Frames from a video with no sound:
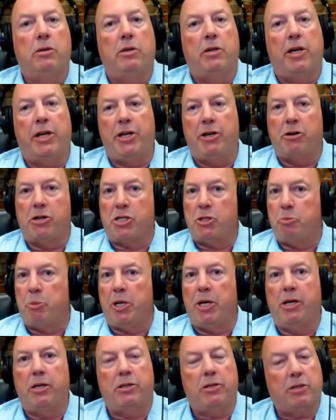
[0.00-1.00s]
and your
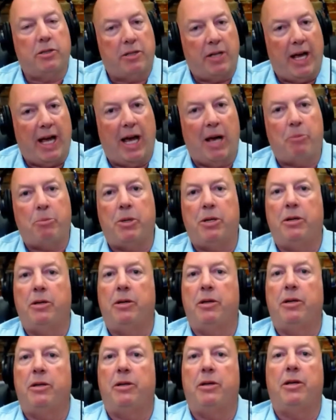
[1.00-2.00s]
experiences to happen
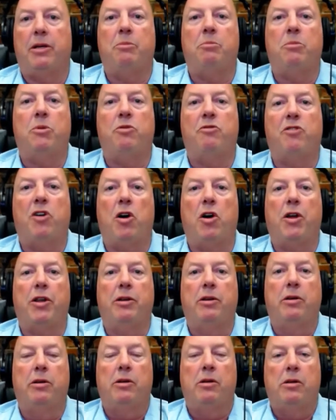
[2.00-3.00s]
and move on.
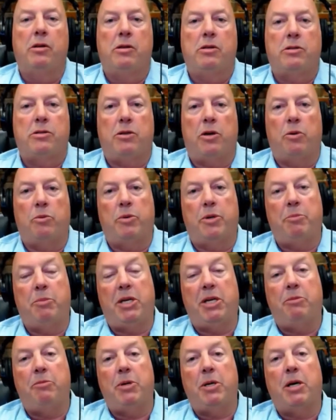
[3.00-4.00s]
So when
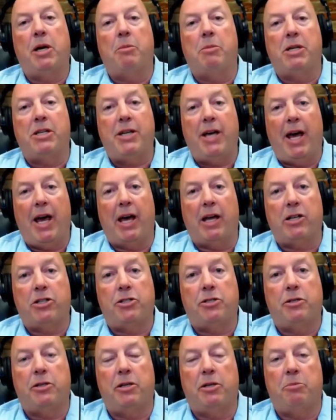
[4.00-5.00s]
we become
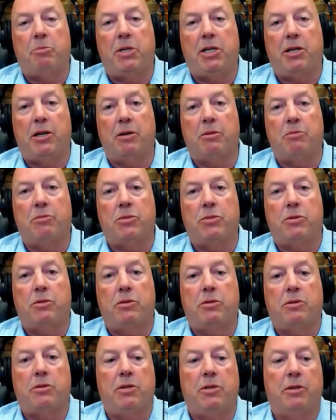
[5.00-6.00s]
attached, it
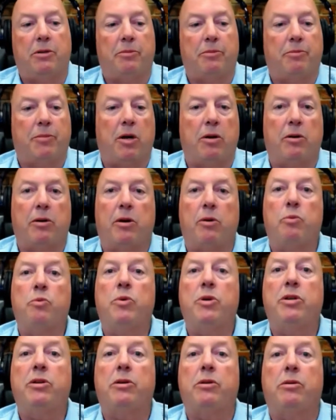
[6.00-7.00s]
becomes a
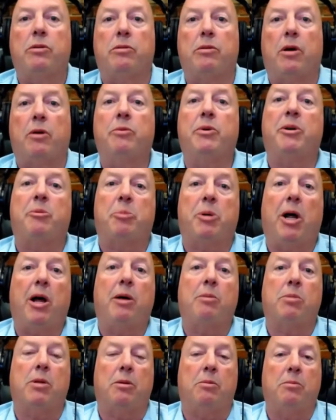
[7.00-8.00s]
real
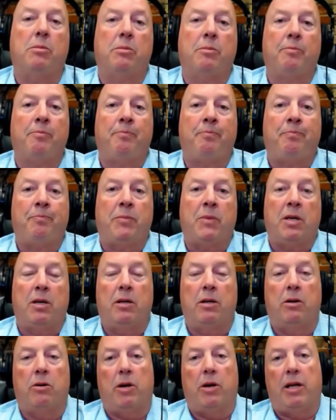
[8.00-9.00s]
problem.
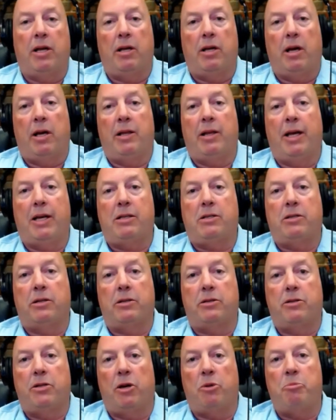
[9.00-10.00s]
I like to
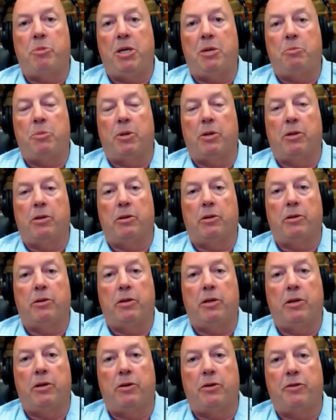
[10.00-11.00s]
tell people,
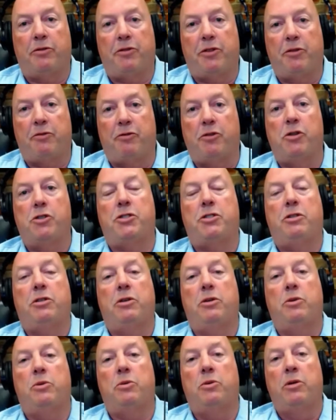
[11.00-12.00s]
the first
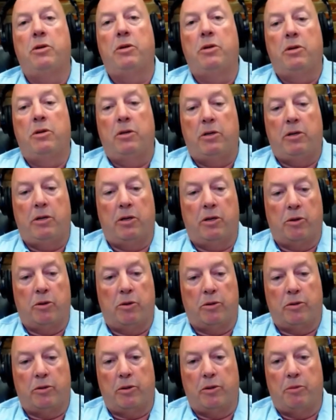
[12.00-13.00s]
two
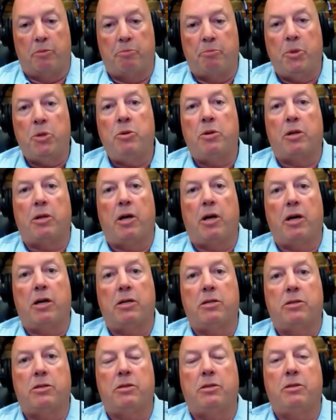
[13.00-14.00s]
Buddha
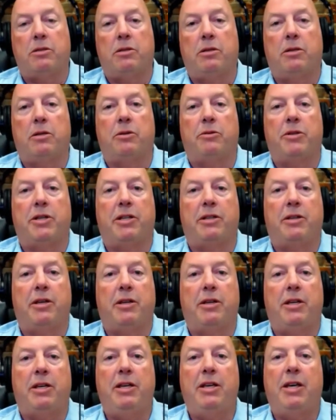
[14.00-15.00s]
laws
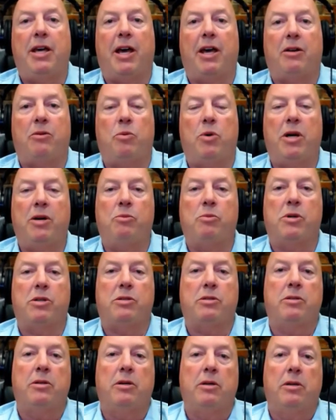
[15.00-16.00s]
that he had. One was,